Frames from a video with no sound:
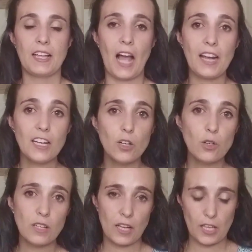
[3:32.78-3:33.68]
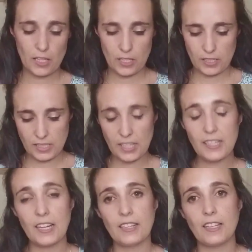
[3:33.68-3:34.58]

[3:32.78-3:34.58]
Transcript: analog signal